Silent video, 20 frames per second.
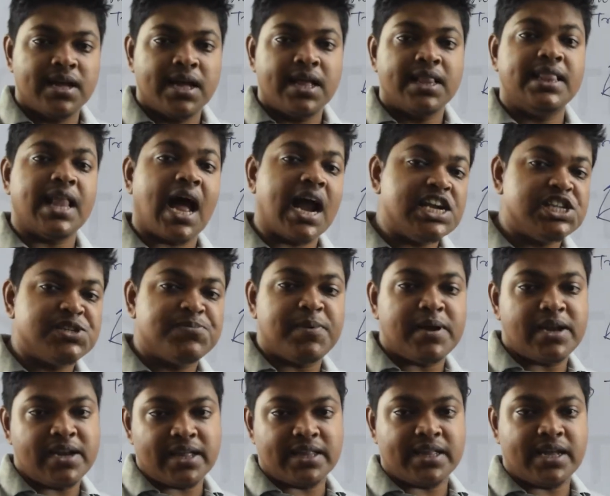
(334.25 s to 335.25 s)
Light
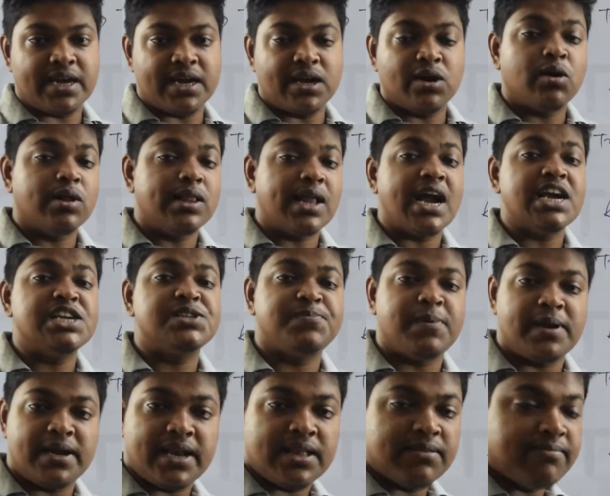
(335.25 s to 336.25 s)
speed in air or light
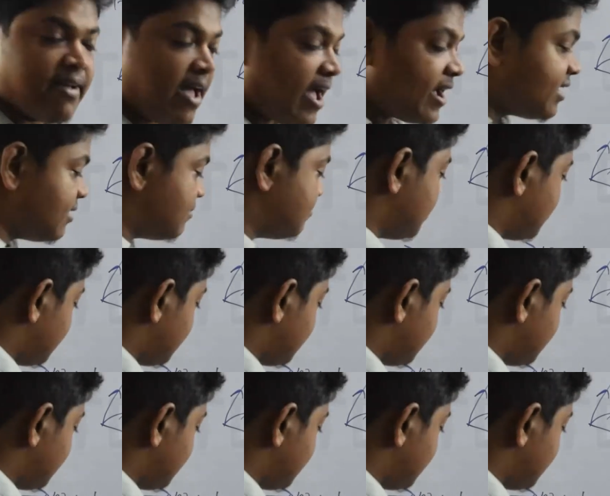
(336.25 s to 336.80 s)
speed in vacuum